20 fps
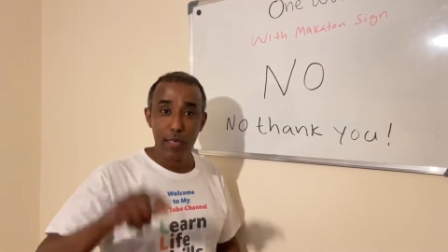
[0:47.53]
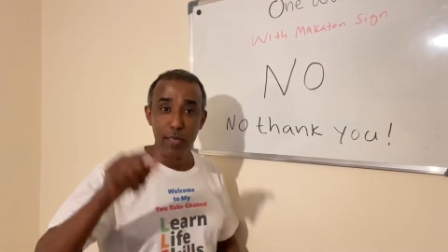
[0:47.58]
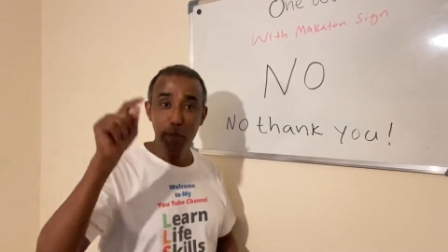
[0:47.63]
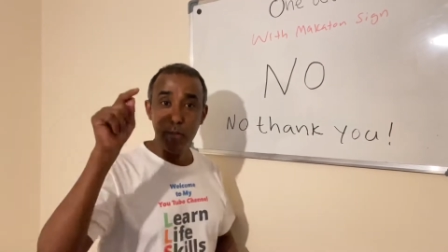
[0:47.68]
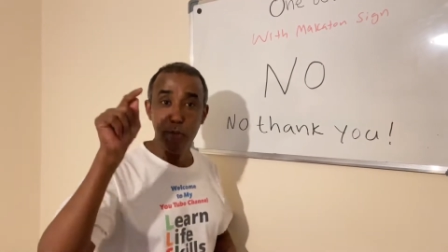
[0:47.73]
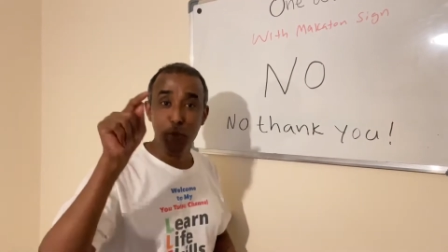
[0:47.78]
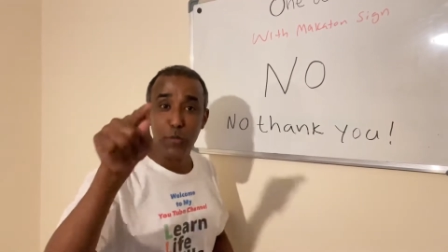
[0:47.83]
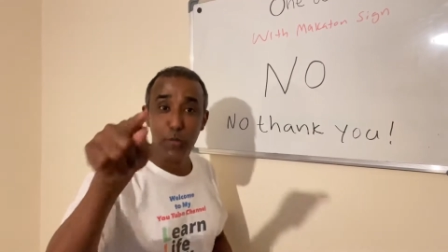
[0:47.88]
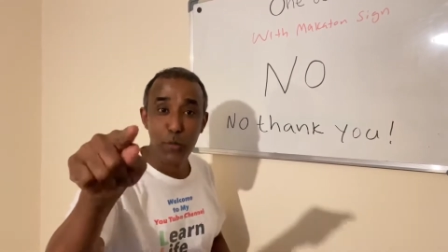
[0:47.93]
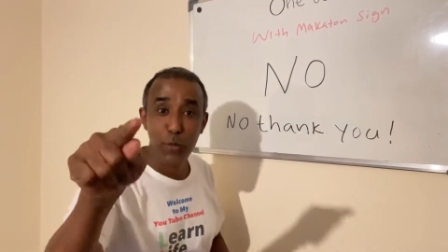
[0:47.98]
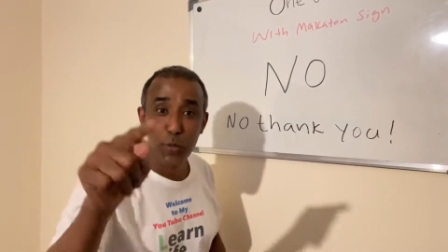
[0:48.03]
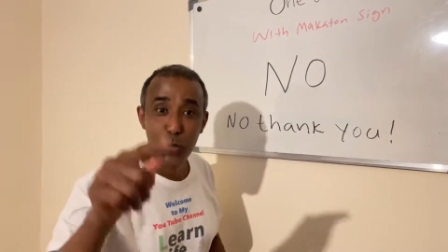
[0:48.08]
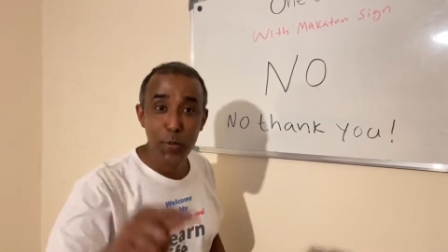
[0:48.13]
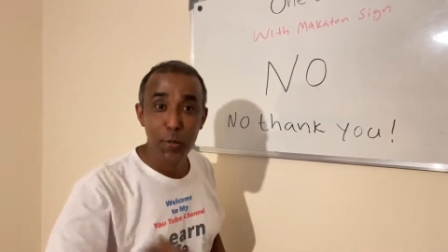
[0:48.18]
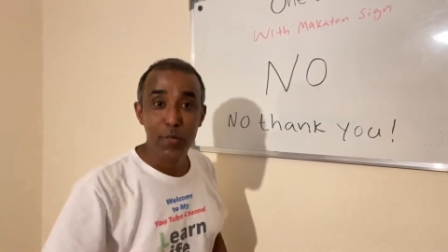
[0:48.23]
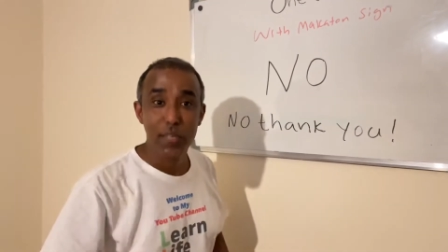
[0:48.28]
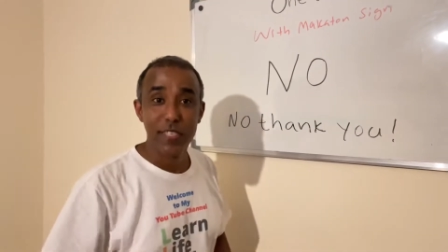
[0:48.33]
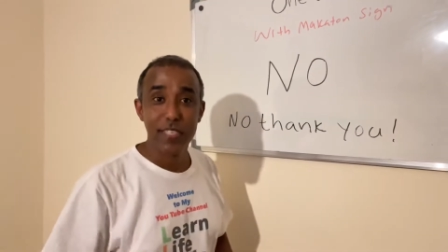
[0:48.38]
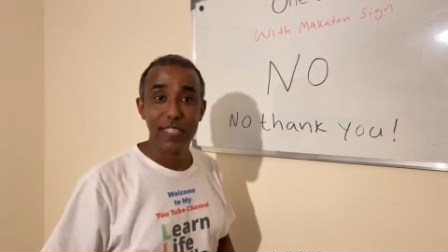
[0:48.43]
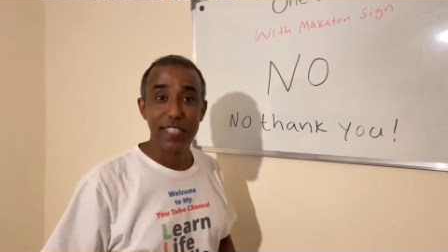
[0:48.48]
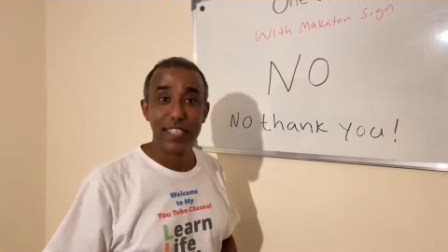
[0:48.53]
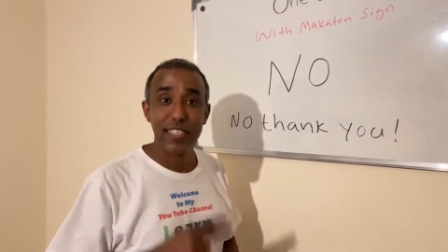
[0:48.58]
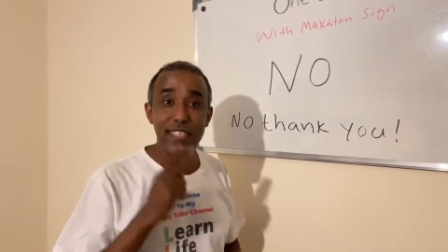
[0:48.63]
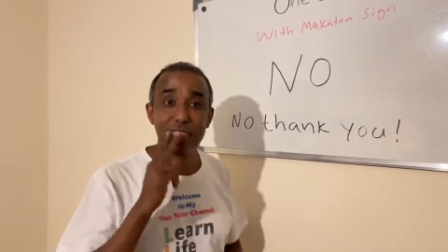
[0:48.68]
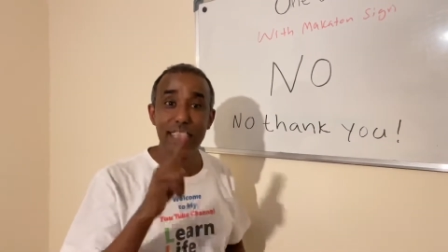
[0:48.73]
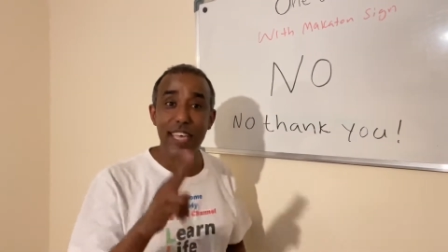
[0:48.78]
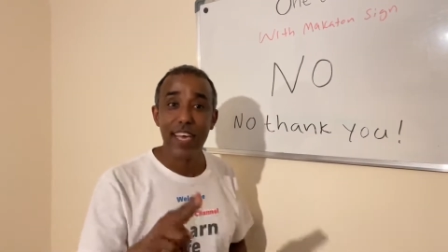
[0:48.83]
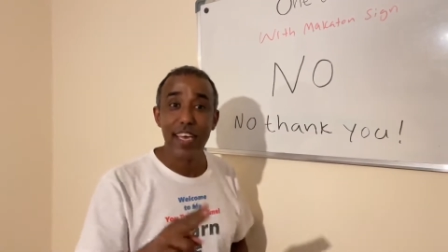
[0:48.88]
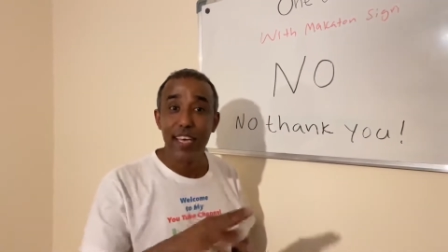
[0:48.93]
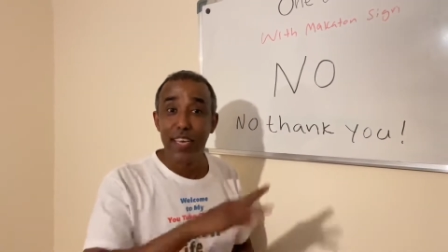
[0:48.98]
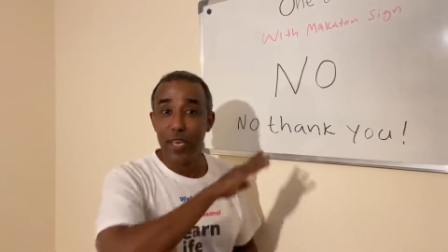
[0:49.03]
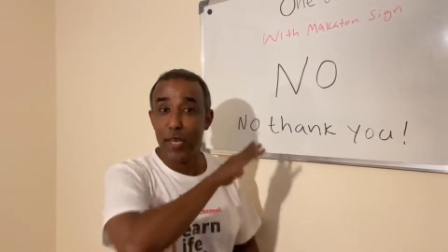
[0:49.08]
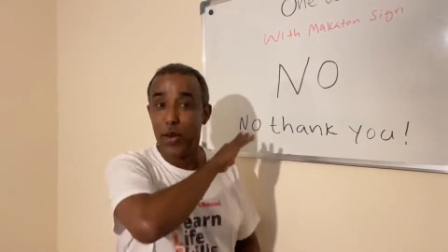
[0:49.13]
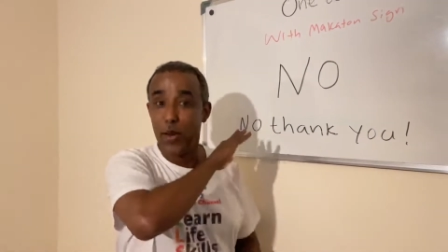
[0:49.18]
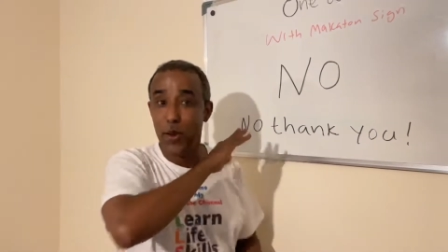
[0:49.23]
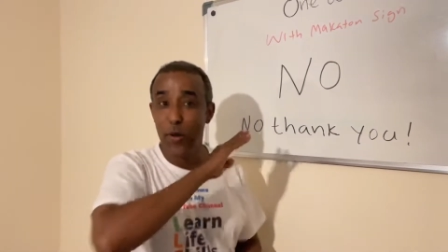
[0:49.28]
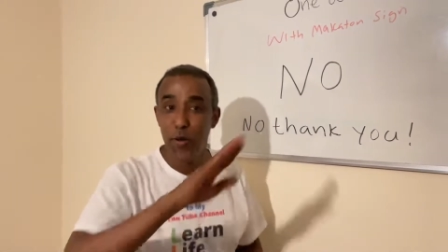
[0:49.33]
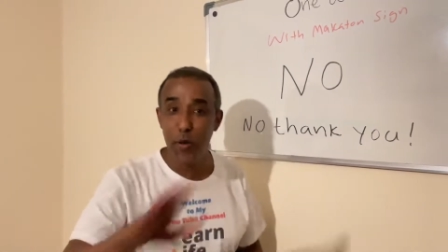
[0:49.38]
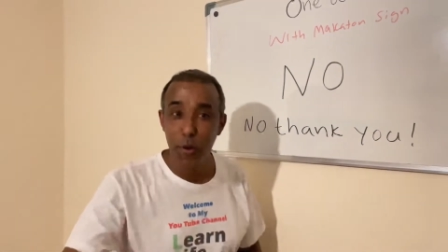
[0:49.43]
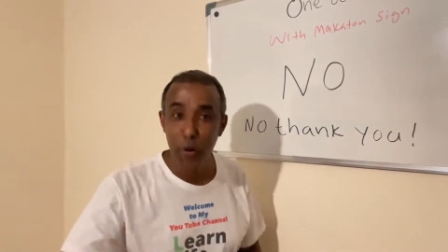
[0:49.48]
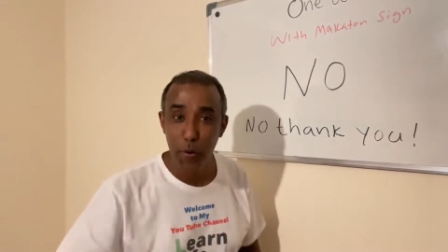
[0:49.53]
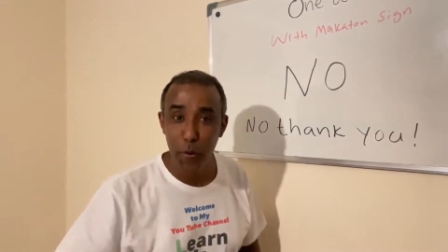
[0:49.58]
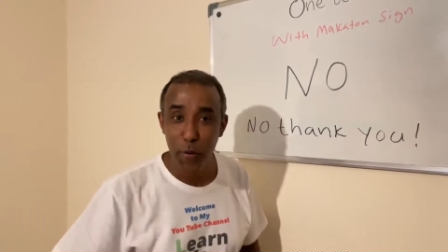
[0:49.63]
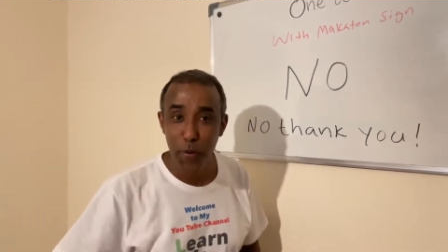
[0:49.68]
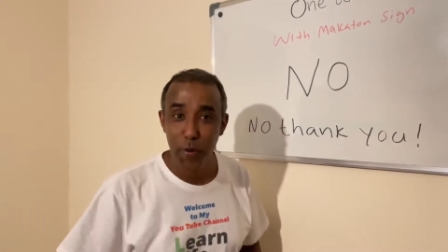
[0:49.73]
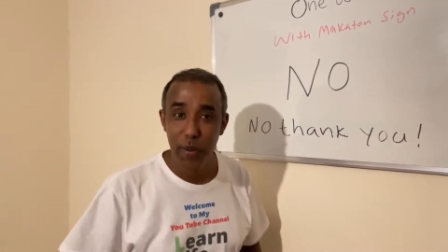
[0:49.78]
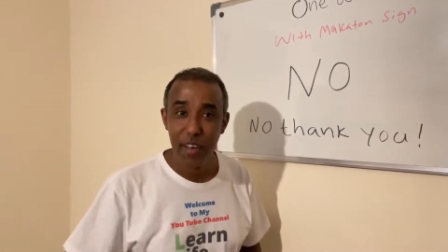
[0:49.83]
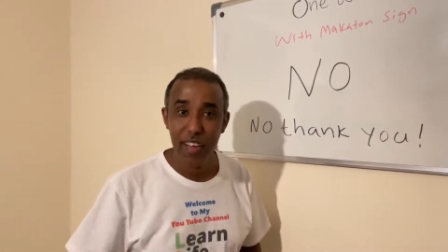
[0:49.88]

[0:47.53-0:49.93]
You say no.